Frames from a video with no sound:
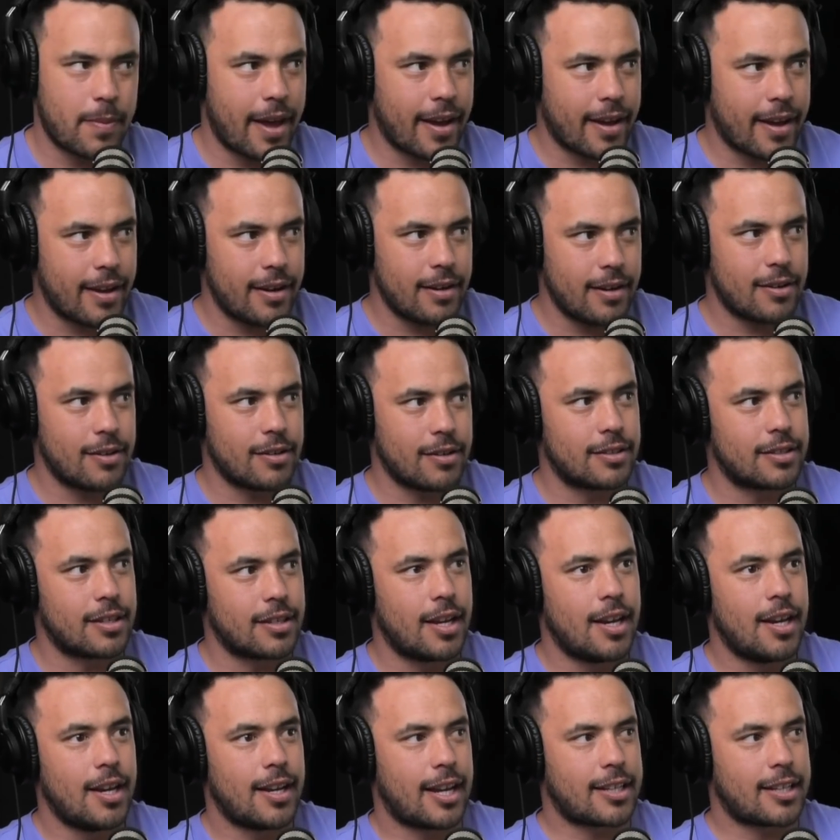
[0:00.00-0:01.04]
back in, because
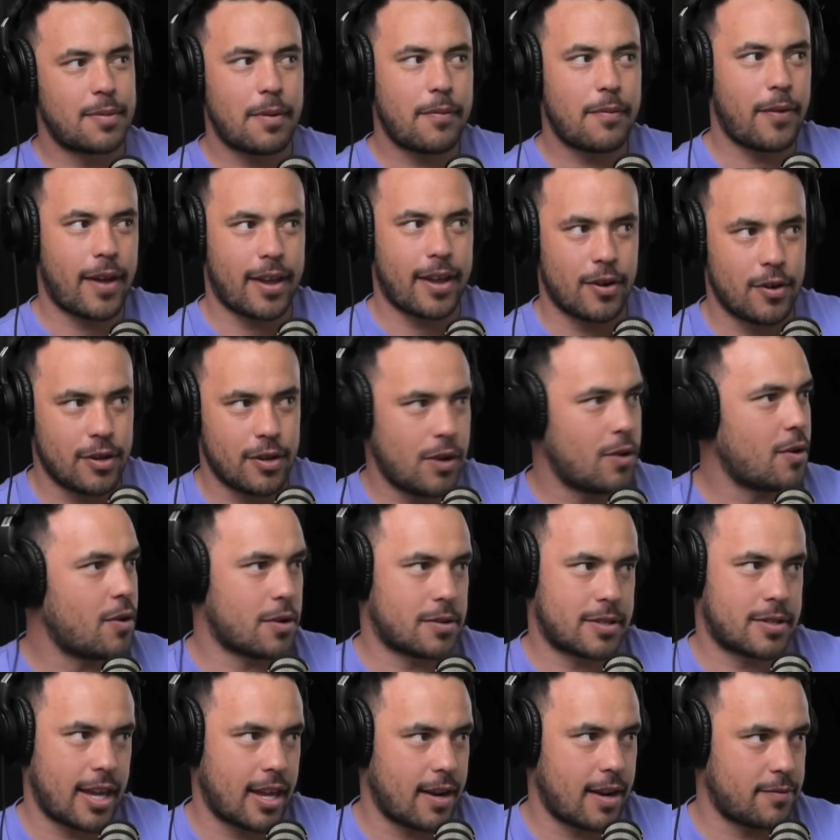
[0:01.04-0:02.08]
like to be fair, you're
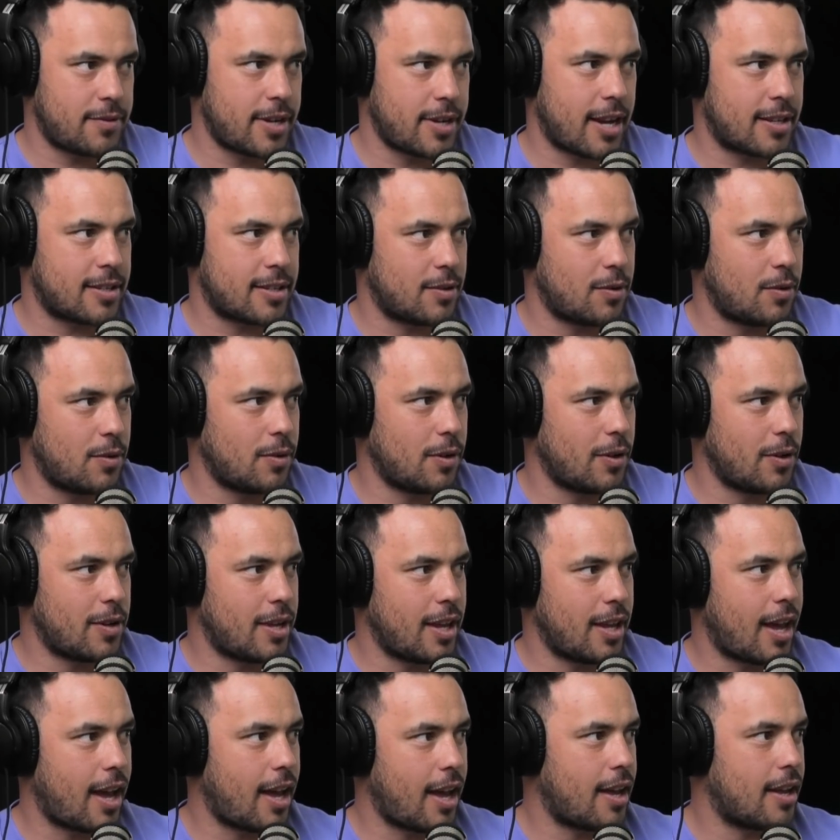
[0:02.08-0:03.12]
not scared of Jackson or
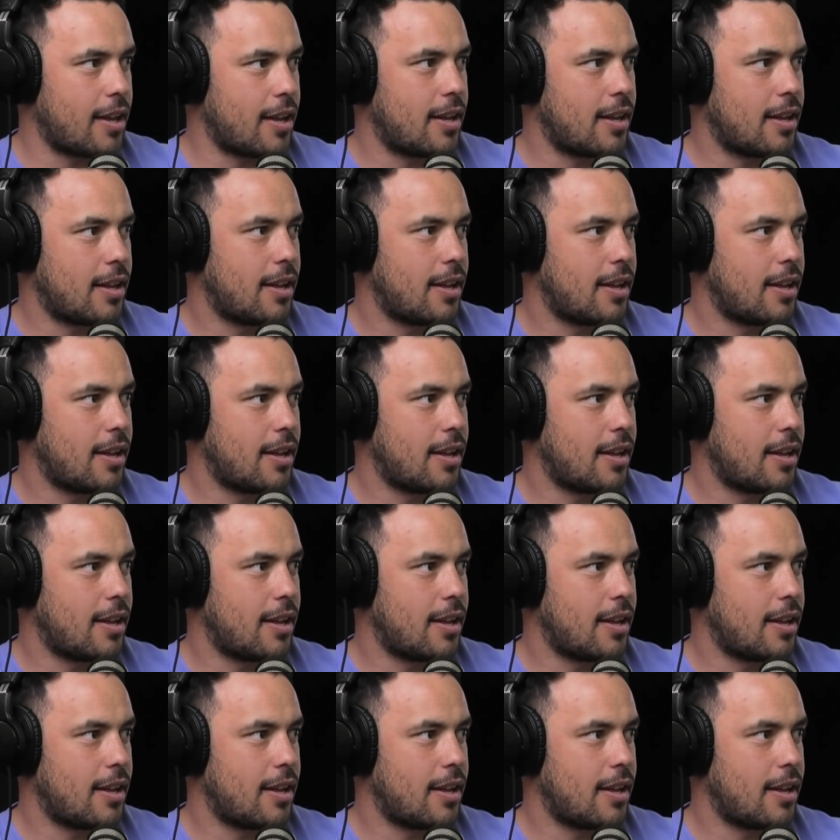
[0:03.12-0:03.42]
Lukey, eh?